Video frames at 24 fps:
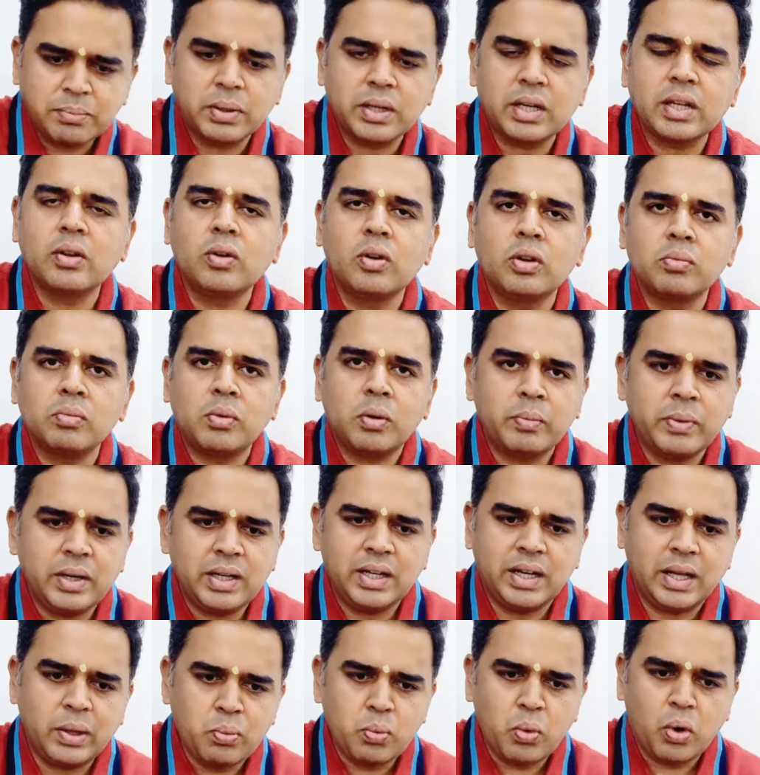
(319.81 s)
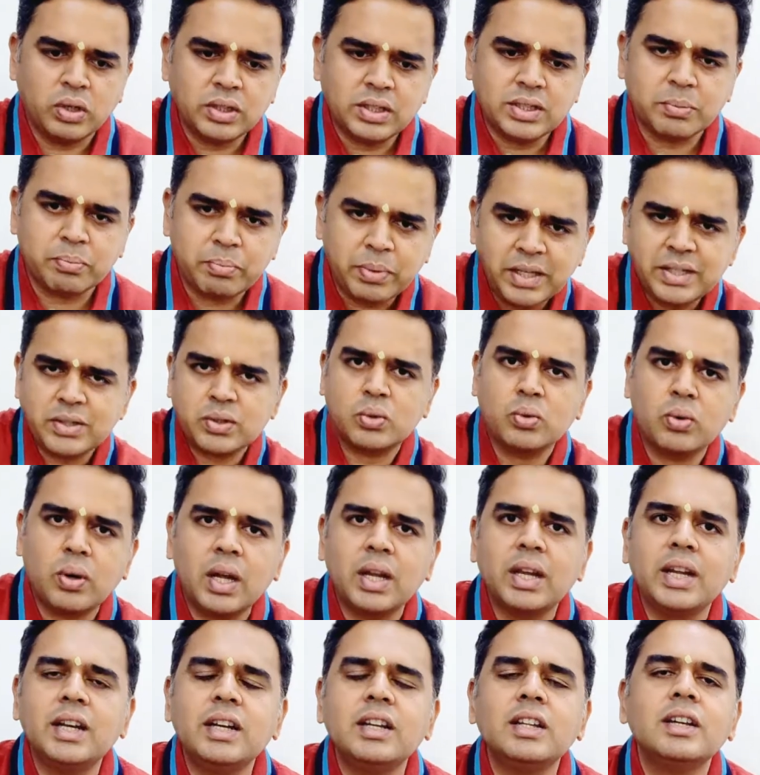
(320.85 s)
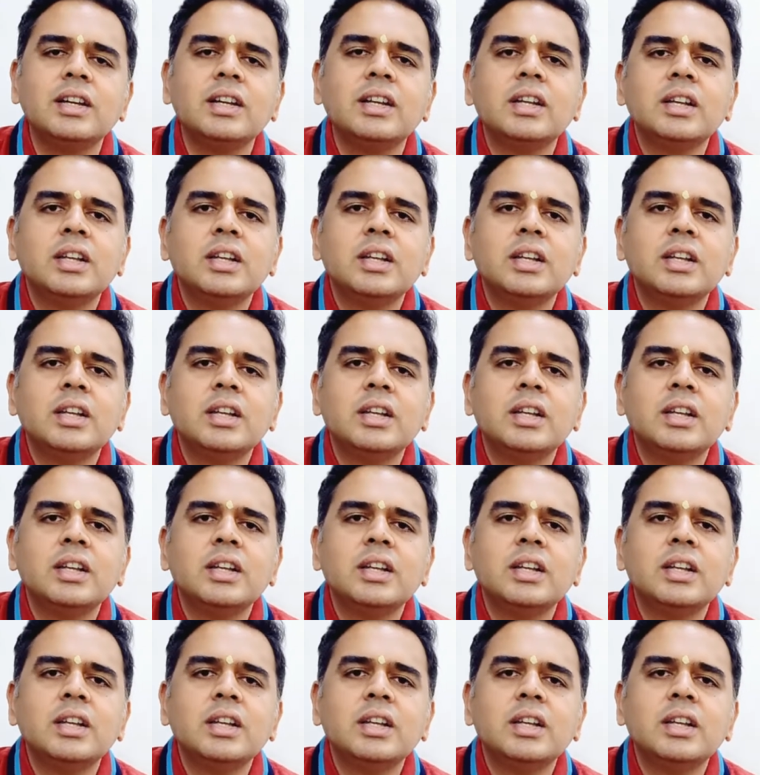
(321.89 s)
particular moment. He wants a place to hide.